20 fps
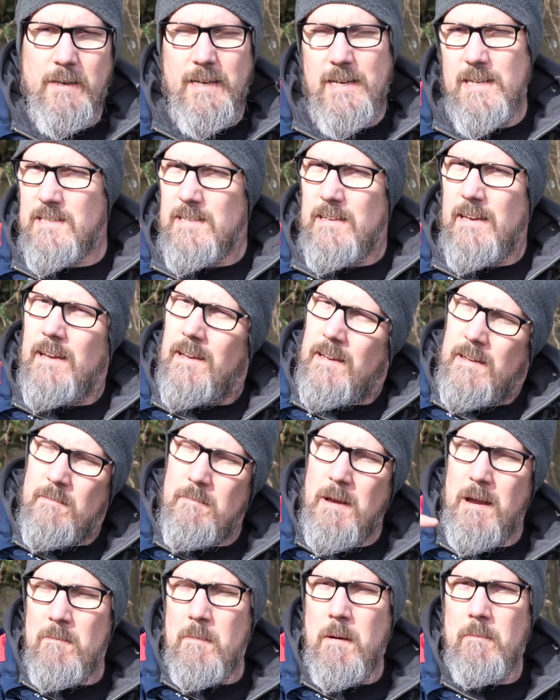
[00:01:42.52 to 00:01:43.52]
one is,
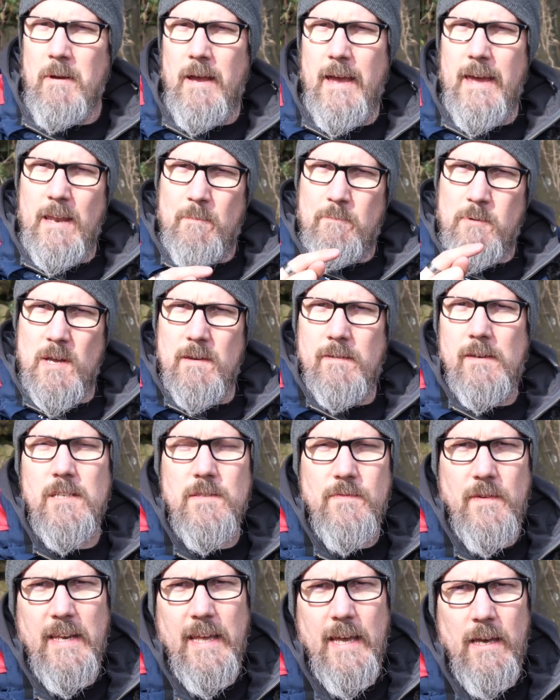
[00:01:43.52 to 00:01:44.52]
you may remember in a
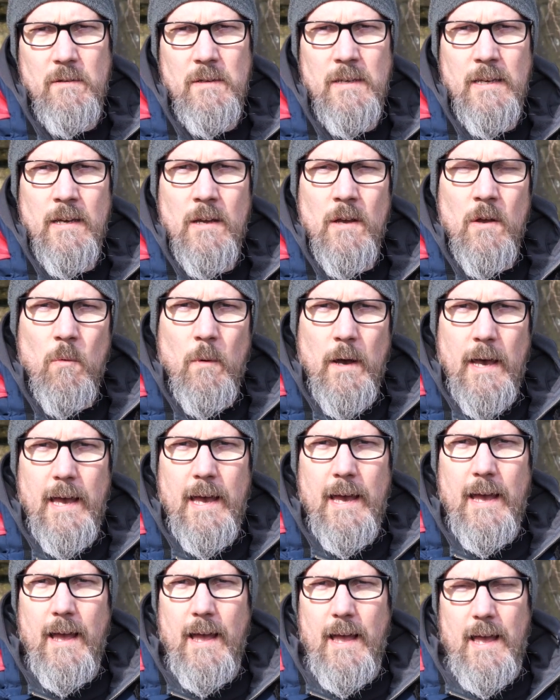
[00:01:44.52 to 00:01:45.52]
previous video
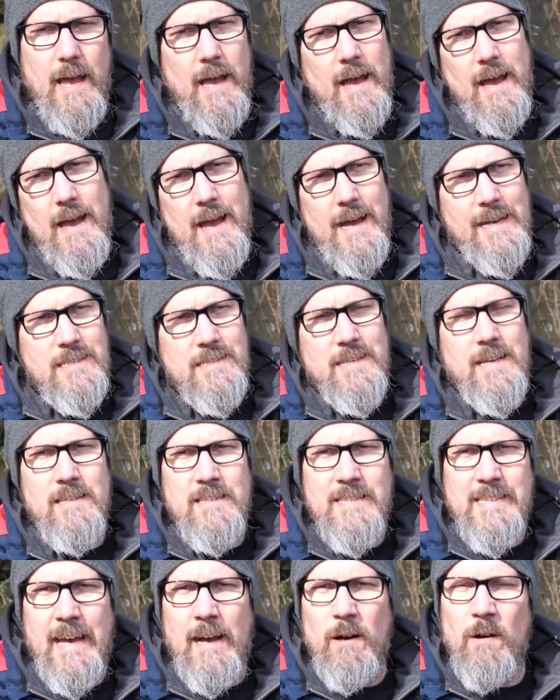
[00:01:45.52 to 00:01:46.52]
where I
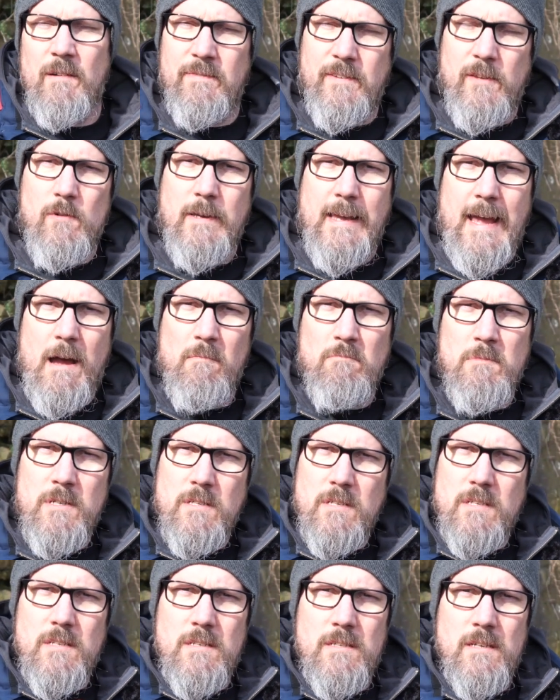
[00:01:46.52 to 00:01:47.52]
sent out a few
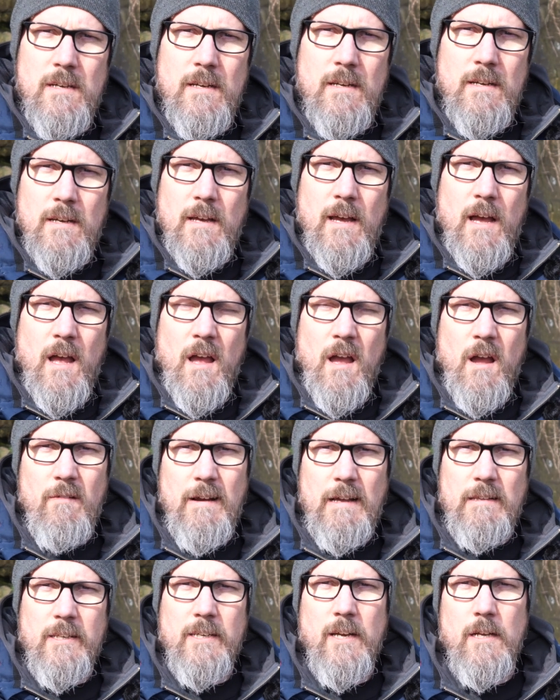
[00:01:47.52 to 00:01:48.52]
cameras
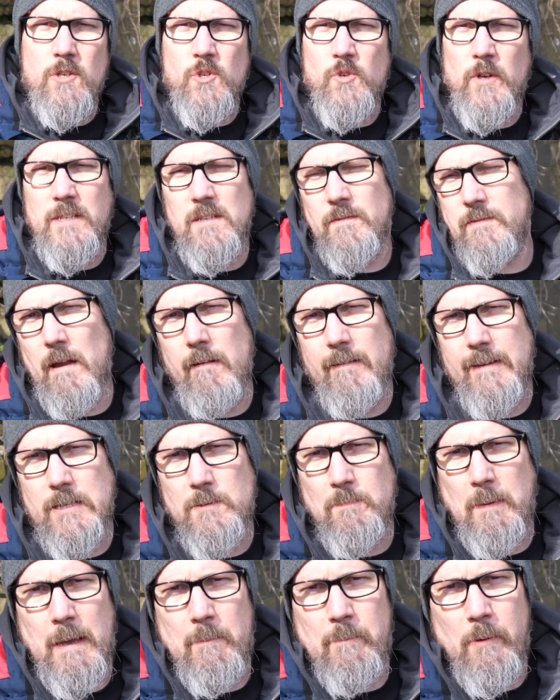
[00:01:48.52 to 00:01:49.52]
around the country to various
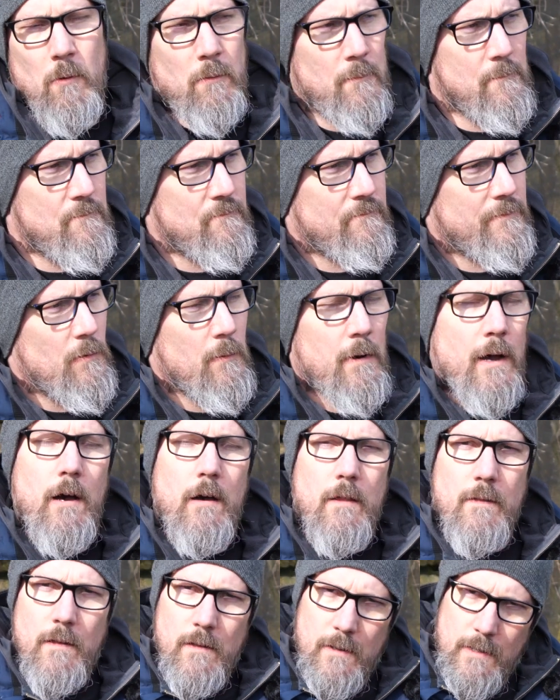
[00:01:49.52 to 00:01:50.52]
people.
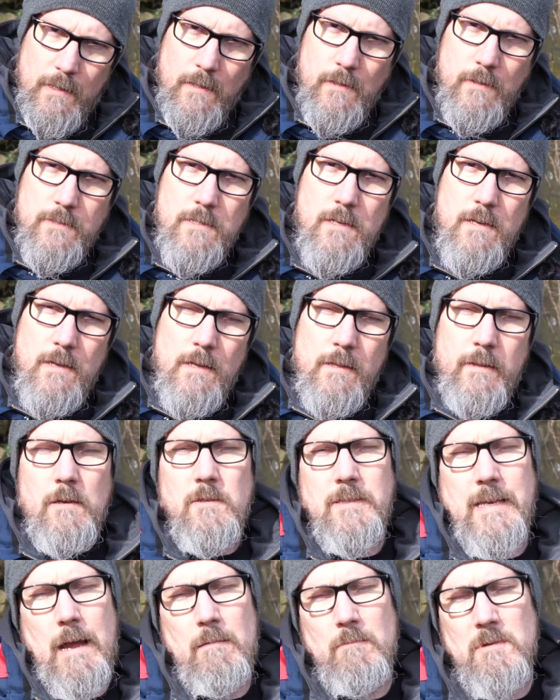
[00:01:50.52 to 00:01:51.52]
Well,
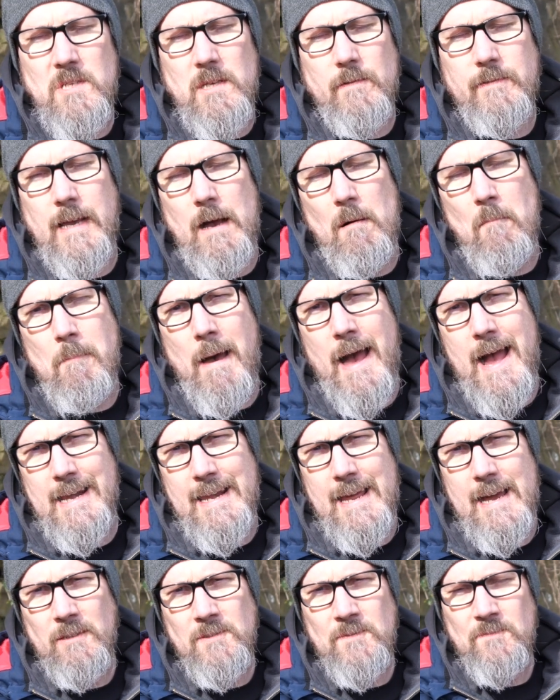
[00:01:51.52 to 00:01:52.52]
those cameras have come back
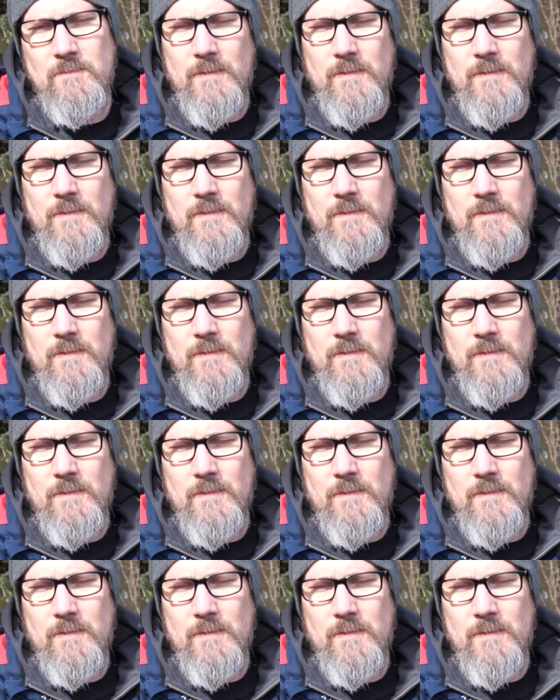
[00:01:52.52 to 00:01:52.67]
now.